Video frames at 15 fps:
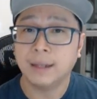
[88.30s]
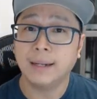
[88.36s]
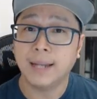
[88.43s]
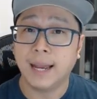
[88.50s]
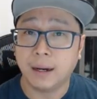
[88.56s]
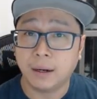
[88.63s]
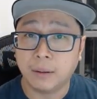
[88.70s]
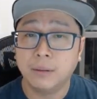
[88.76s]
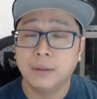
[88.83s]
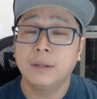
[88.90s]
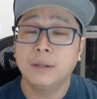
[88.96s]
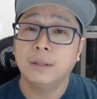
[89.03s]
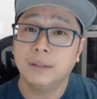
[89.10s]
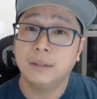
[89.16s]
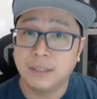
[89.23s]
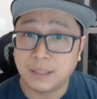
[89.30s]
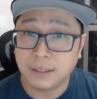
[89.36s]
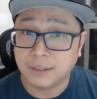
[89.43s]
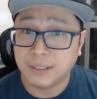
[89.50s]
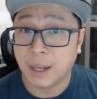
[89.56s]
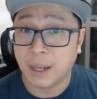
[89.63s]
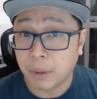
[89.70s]
Now,
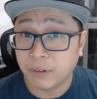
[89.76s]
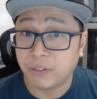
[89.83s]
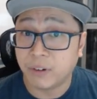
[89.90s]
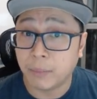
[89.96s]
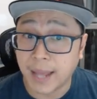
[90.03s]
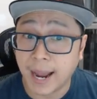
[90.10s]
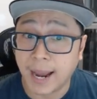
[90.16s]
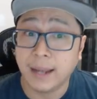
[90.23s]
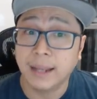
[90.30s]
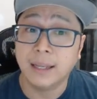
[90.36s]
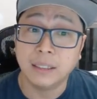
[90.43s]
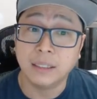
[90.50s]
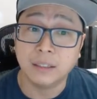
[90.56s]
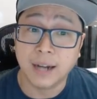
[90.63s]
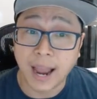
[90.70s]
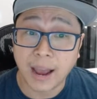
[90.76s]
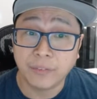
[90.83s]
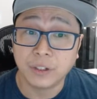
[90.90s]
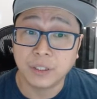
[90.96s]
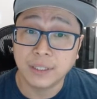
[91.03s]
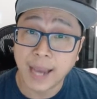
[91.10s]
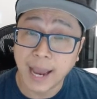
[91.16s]
separate from that is your
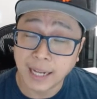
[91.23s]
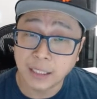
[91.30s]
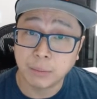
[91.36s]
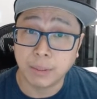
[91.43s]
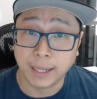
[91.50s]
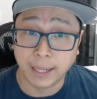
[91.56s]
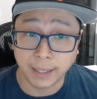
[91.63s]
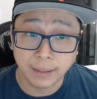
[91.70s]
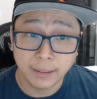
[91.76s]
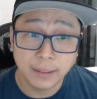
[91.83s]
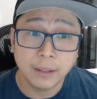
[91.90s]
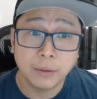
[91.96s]
after-tax plan.